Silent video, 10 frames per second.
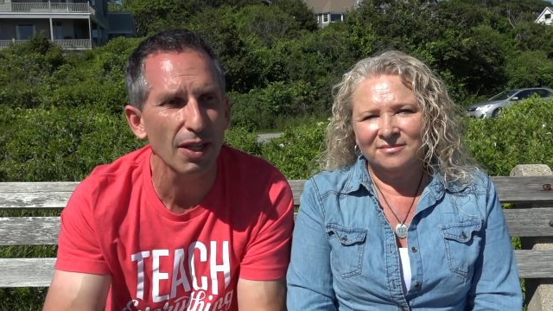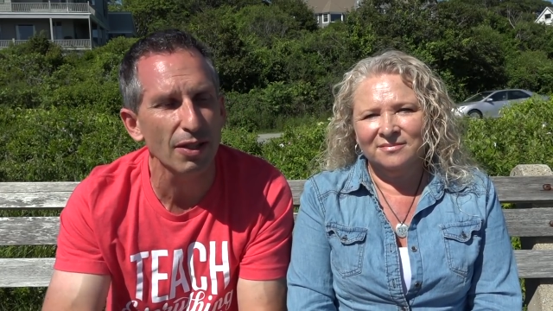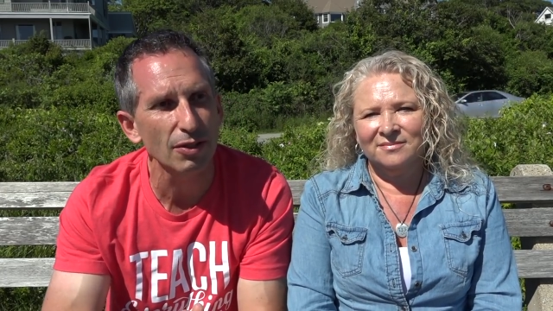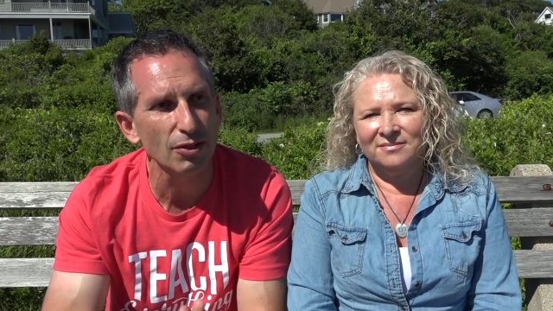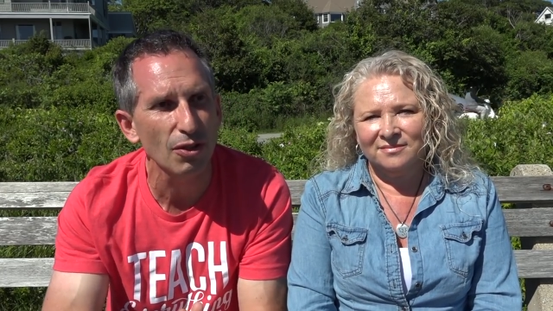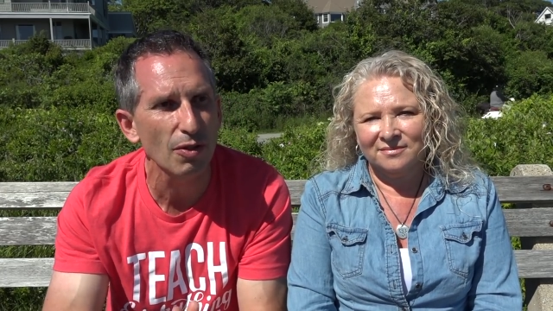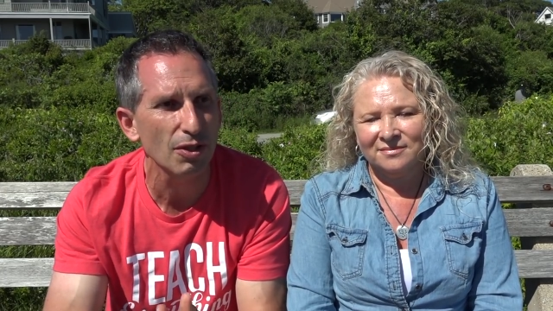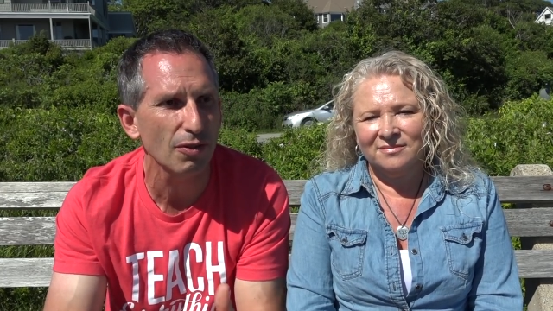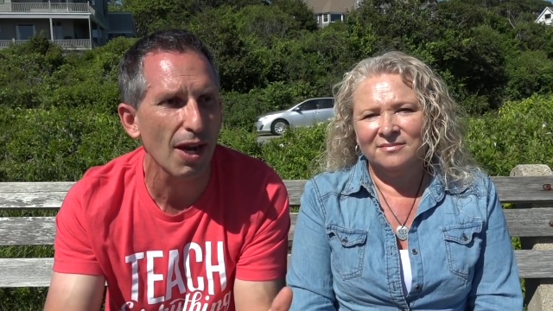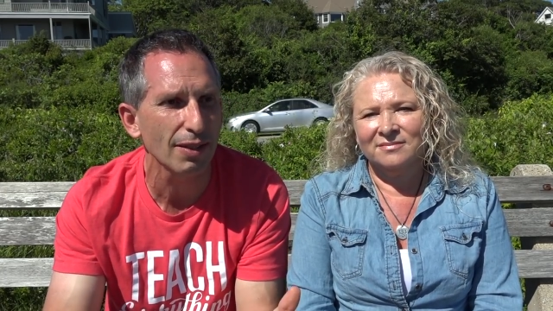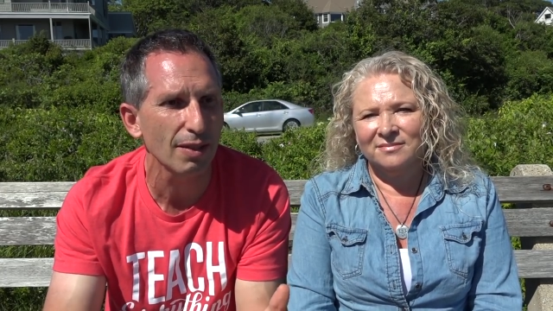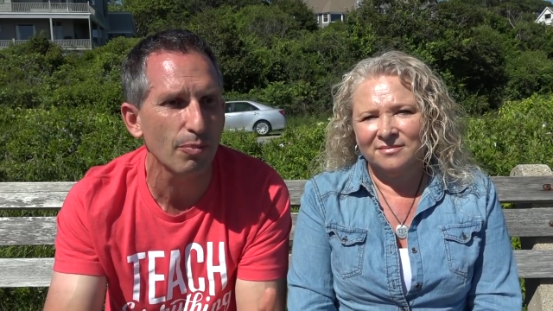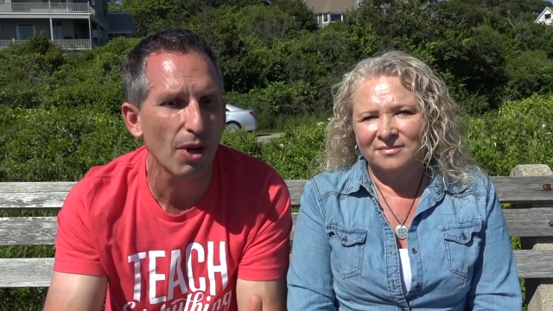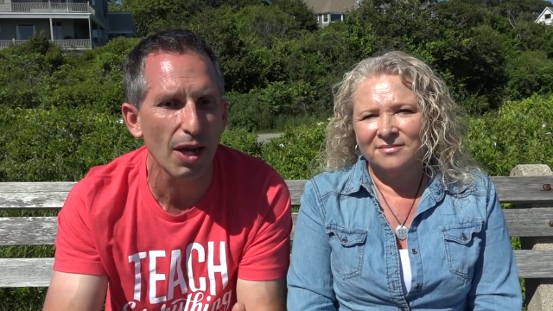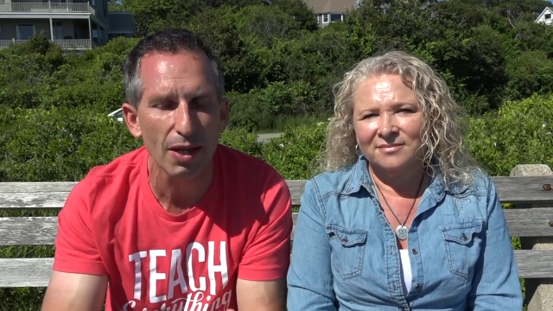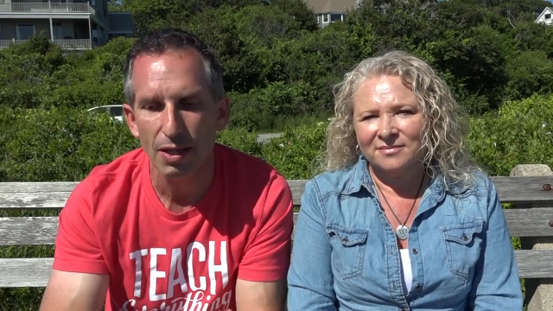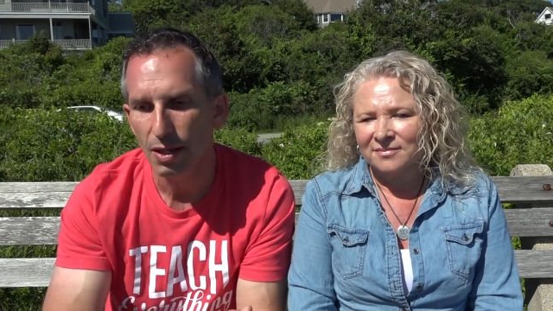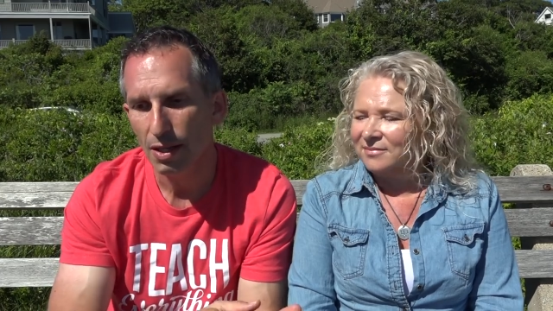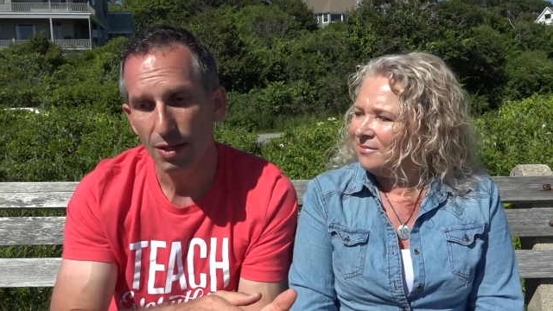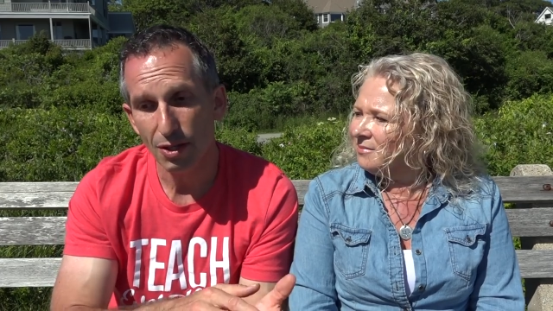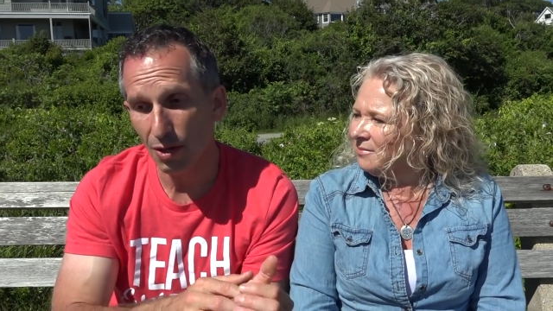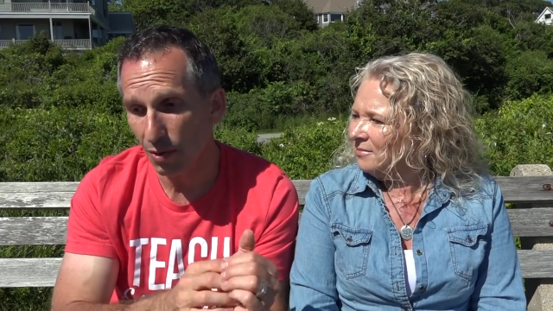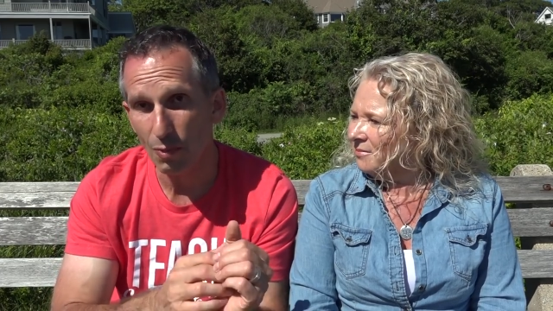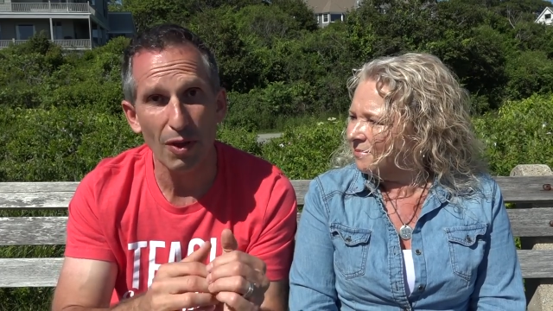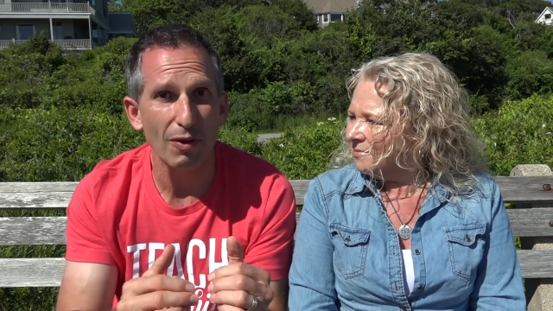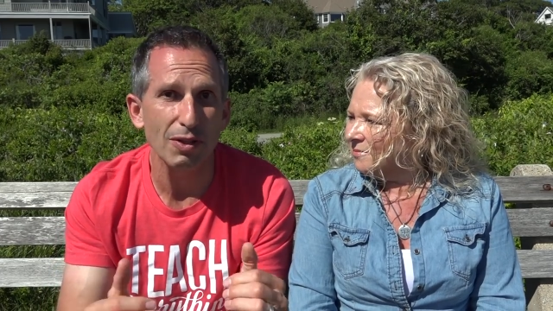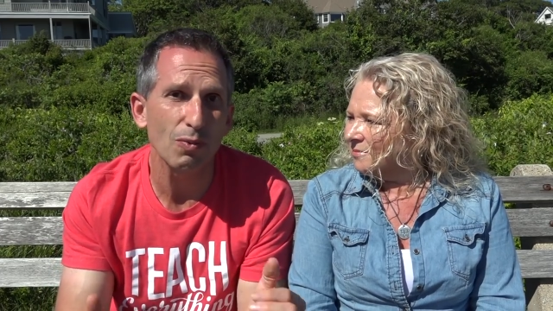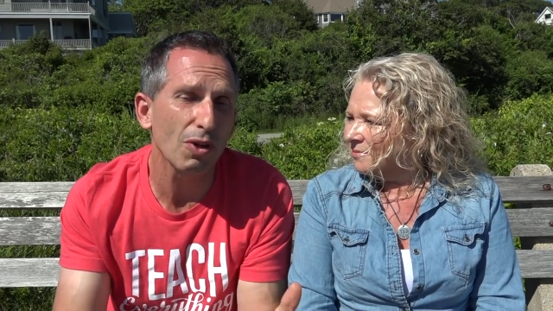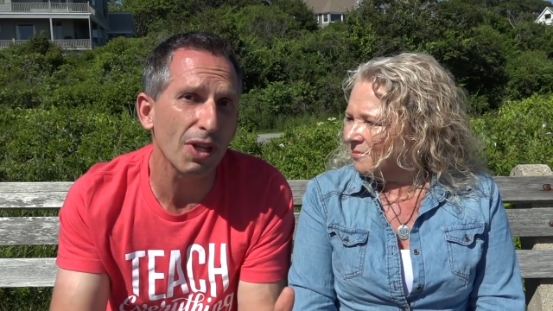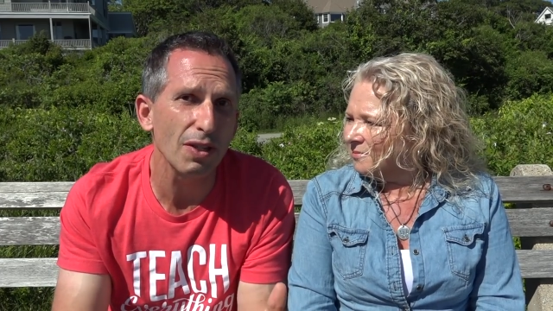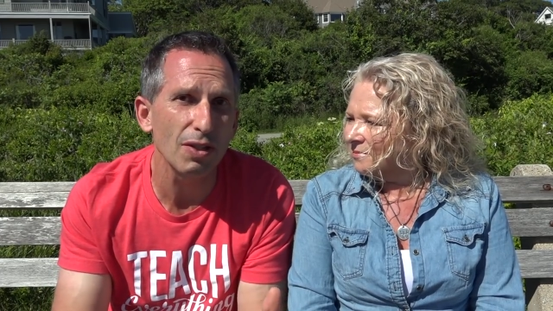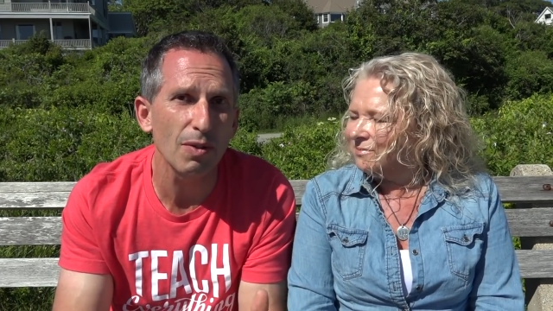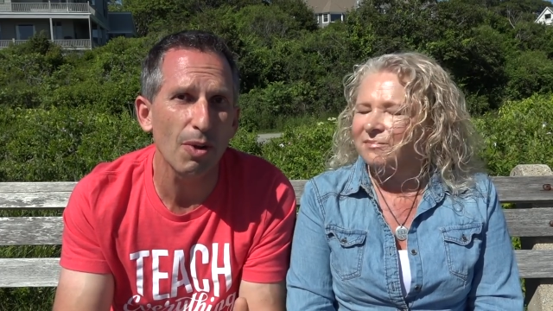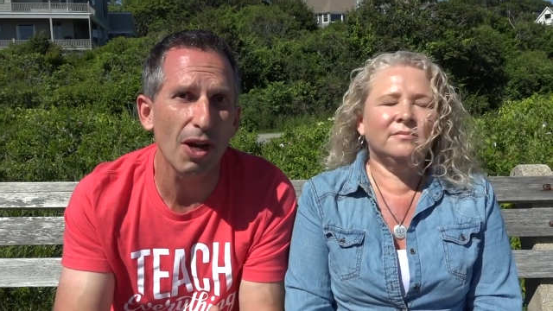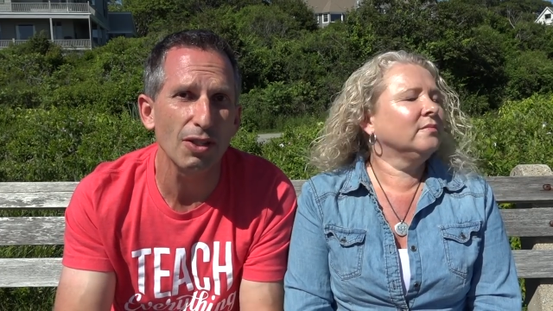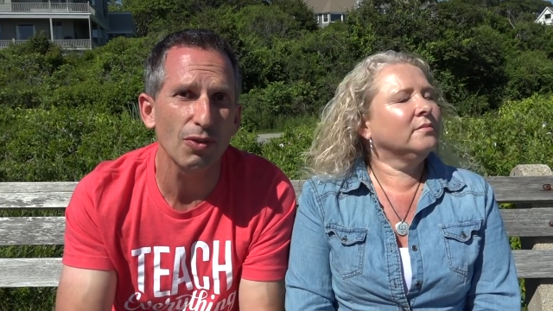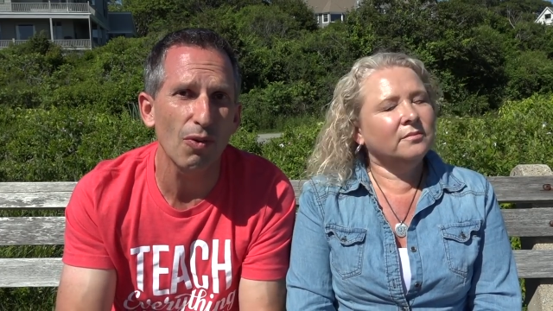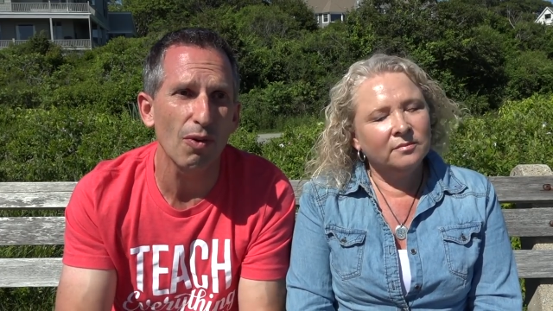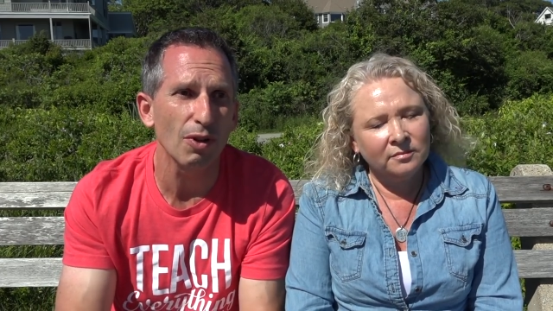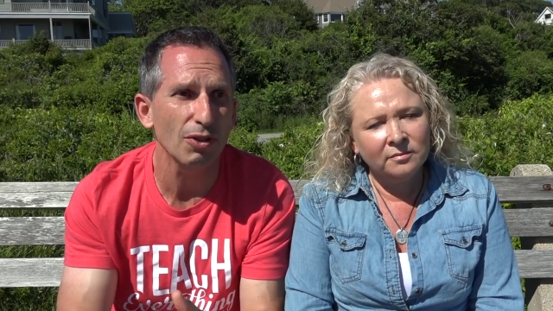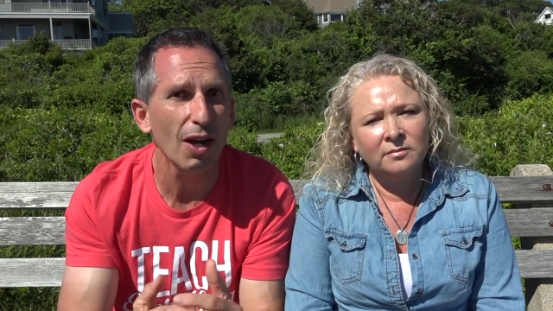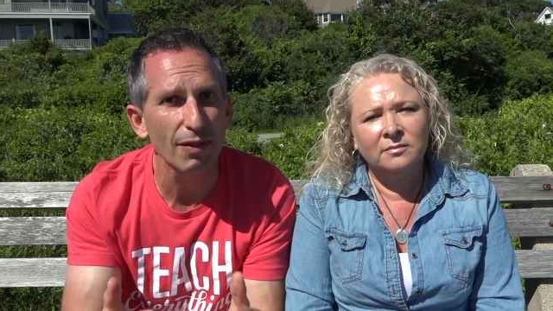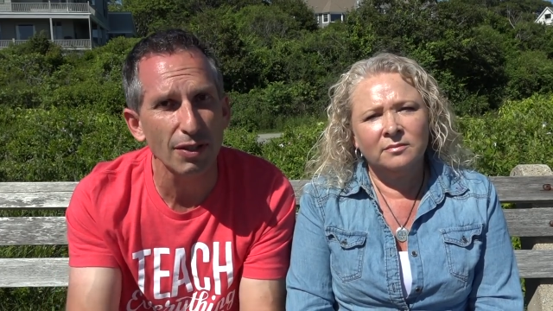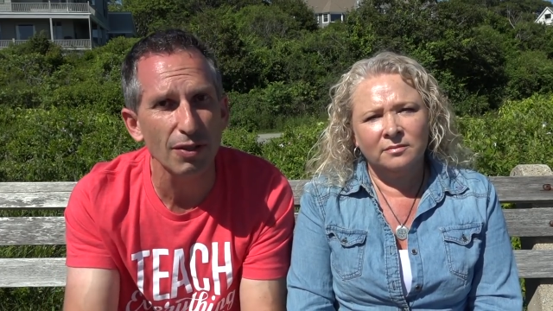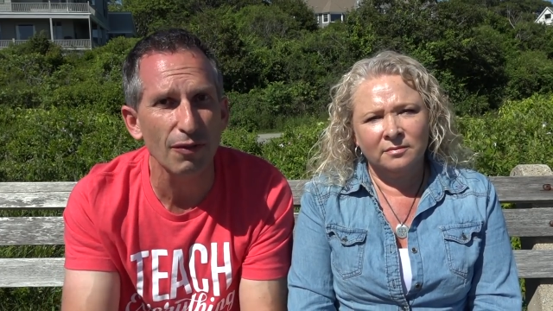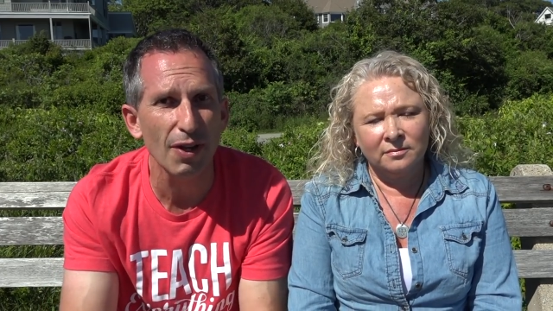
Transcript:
Speaker 1: get hmm. too distracted by, you know, whether it's working too much or mm-hmm. traveling too